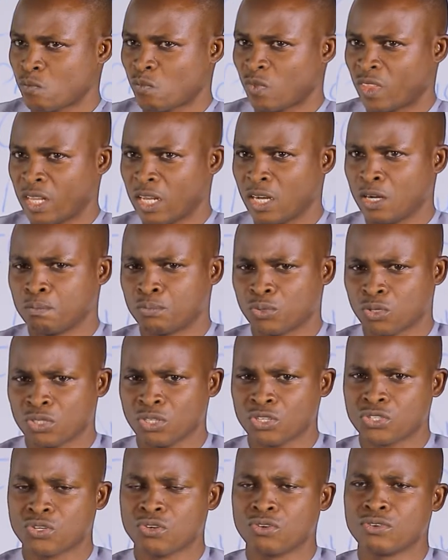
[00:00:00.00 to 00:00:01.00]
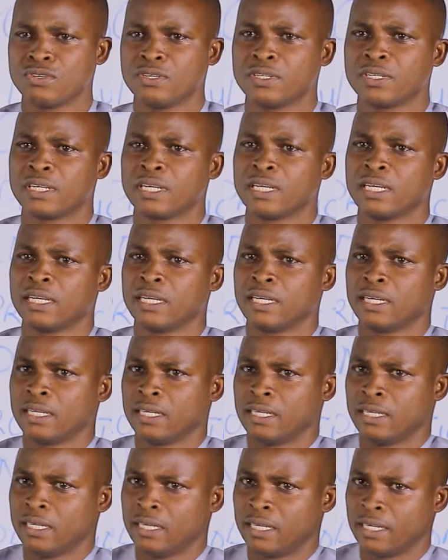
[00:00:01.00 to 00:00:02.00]
Now, production,
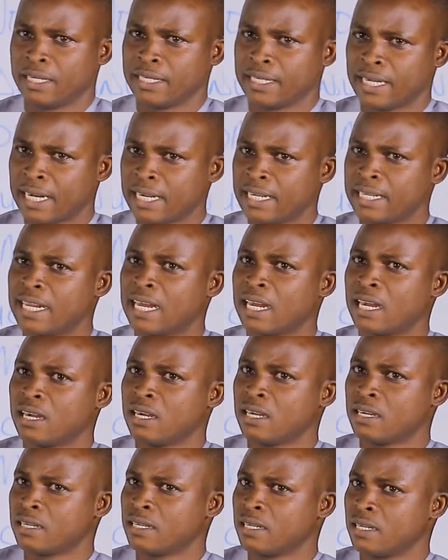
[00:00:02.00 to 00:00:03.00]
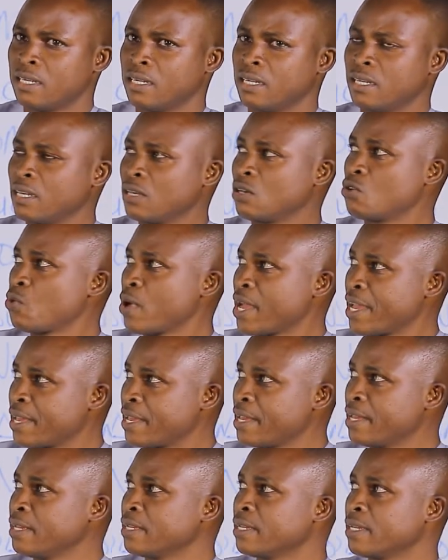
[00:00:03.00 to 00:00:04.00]
in another
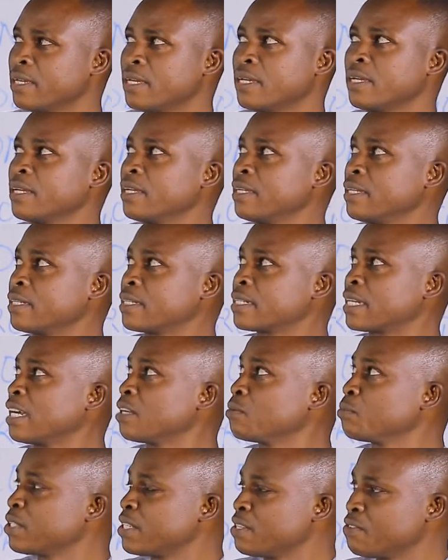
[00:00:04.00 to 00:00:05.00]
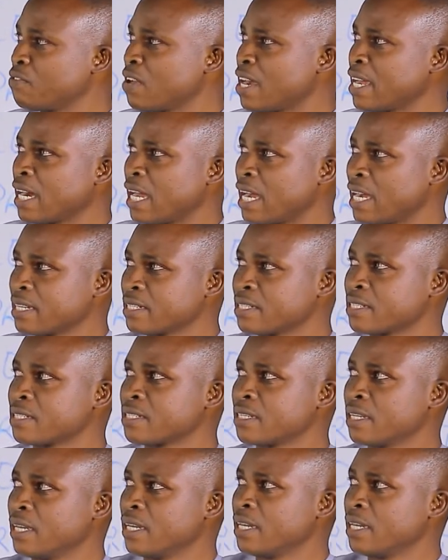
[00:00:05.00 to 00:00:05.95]
way, it can be defined as